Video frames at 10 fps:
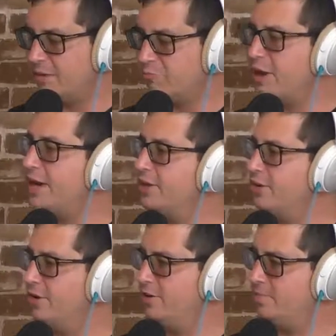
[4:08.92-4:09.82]

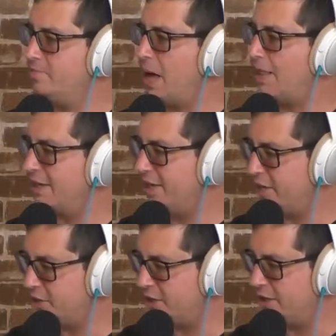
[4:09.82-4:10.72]
regular
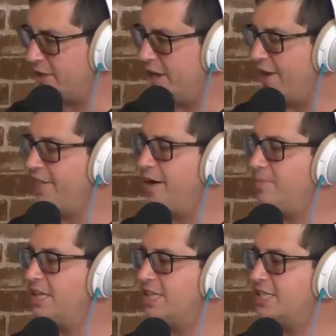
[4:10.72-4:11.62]
polyhedra, and that
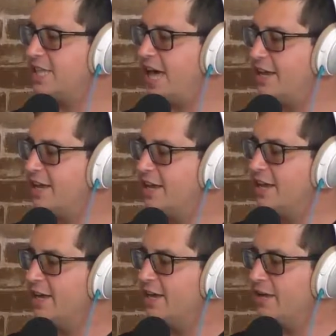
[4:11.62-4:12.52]
means that
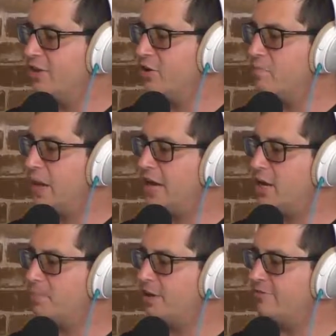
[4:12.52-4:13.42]
they're made
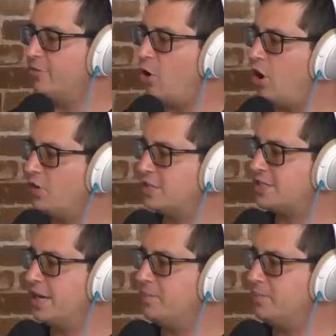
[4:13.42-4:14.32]
up of all the
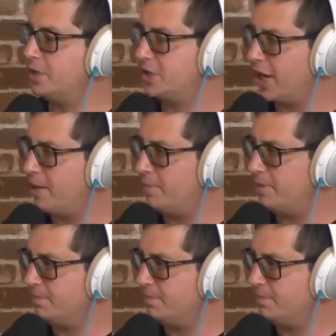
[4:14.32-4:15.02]
same shape.